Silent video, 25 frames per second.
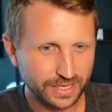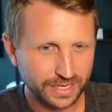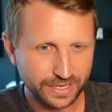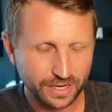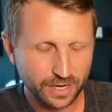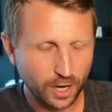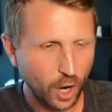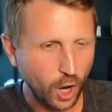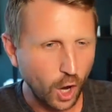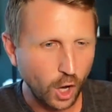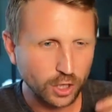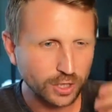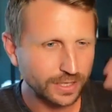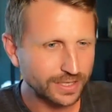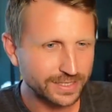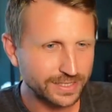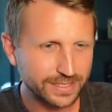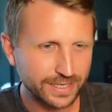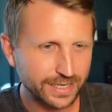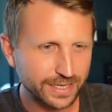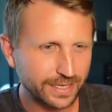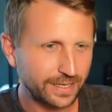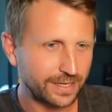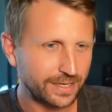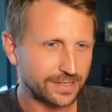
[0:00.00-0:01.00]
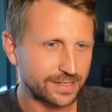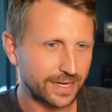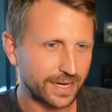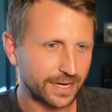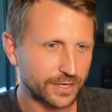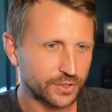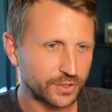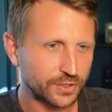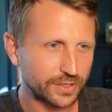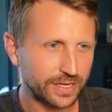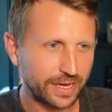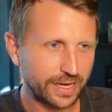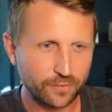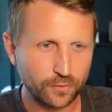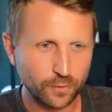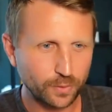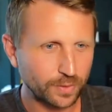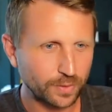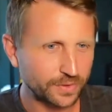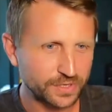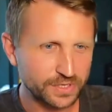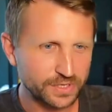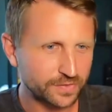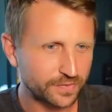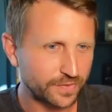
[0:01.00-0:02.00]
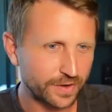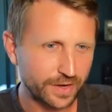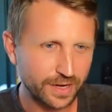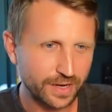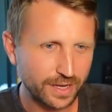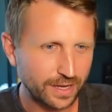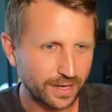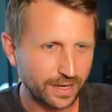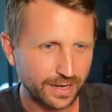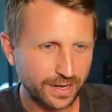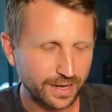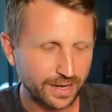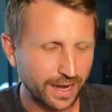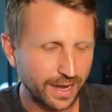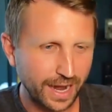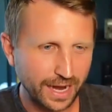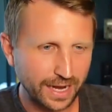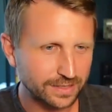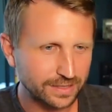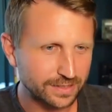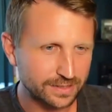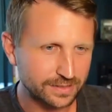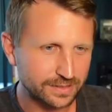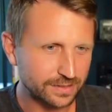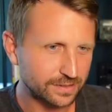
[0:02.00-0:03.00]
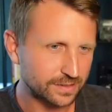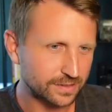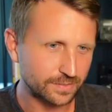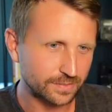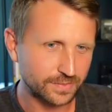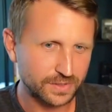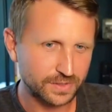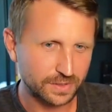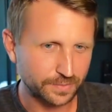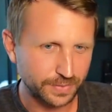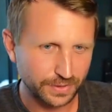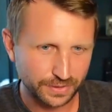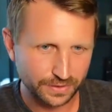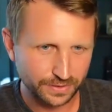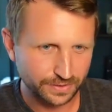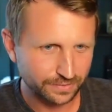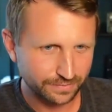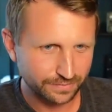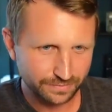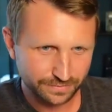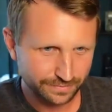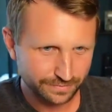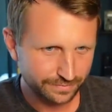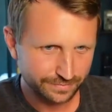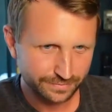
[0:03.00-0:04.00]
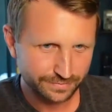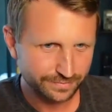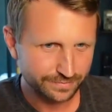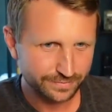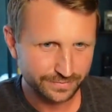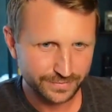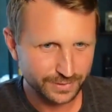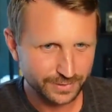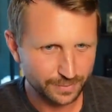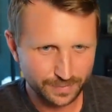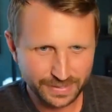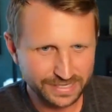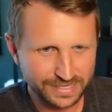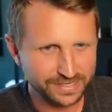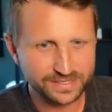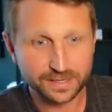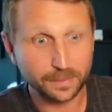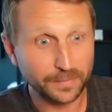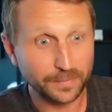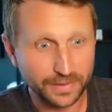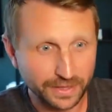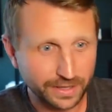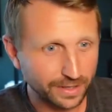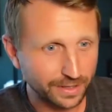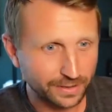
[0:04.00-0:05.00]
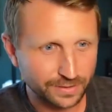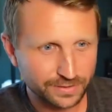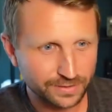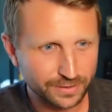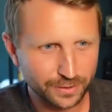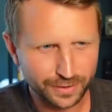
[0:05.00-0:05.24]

And all it did is actually everyone just figured out how to hack the system to be something else.